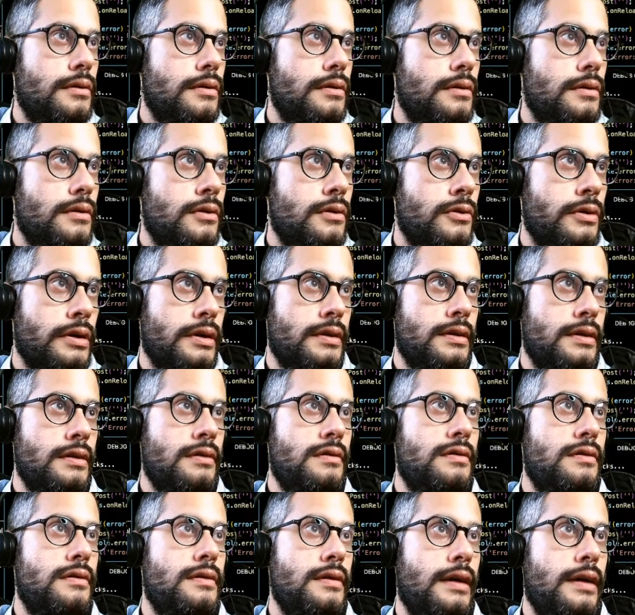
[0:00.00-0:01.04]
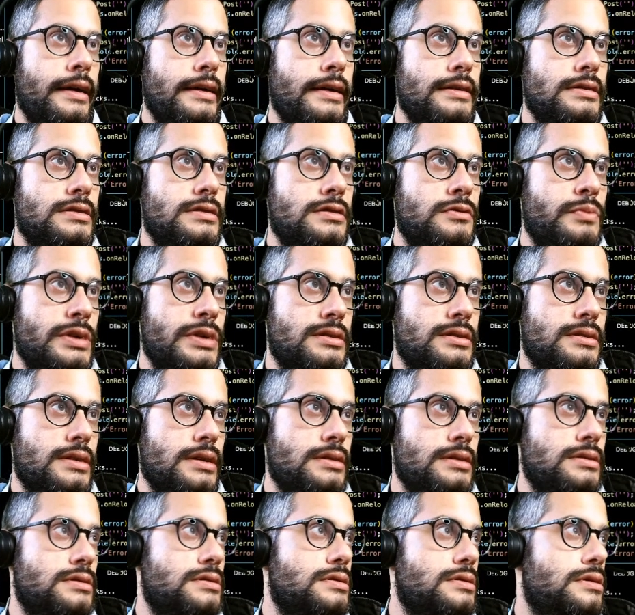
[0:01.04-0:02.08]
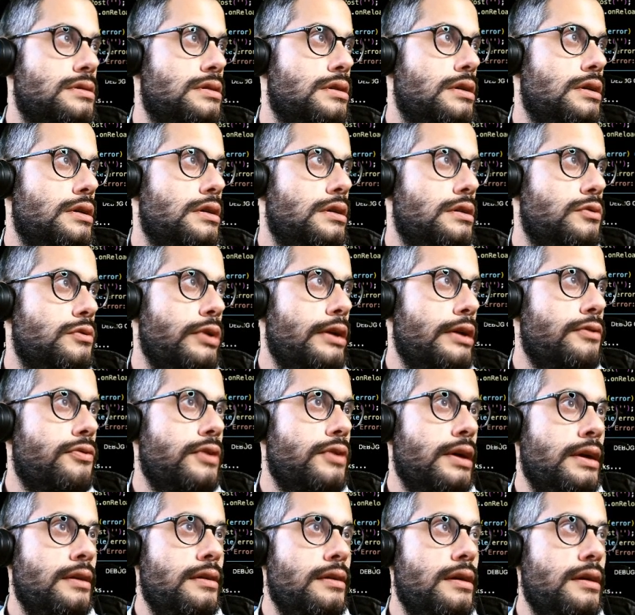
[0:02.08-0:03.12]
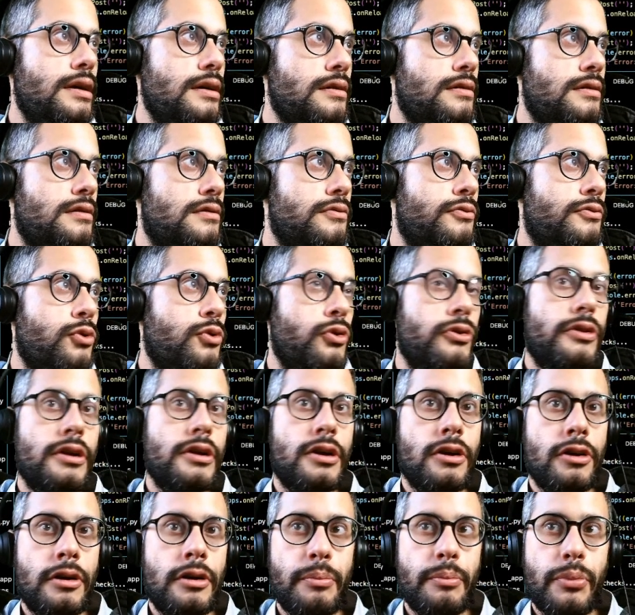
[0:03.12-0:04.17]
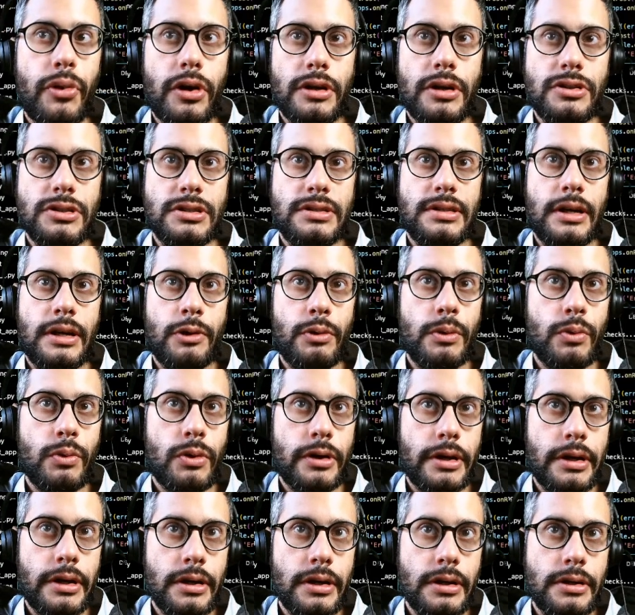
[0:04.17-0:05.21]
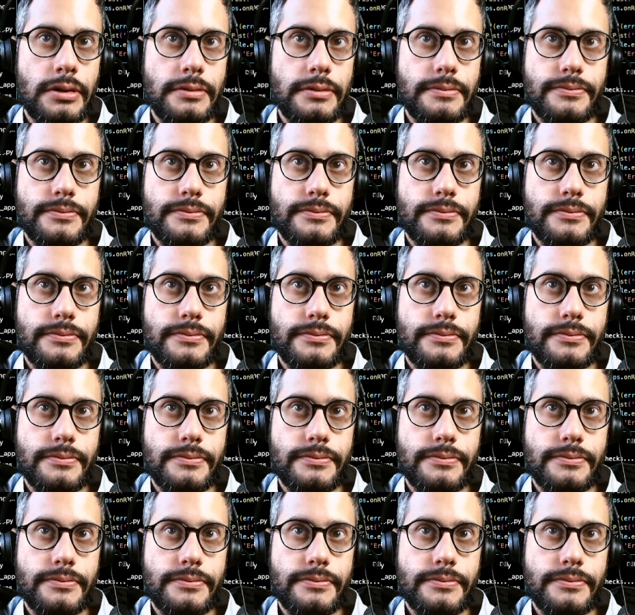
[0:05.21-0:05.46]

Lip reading: okay, I guess this makes sense. We have index for the current project that we're working on.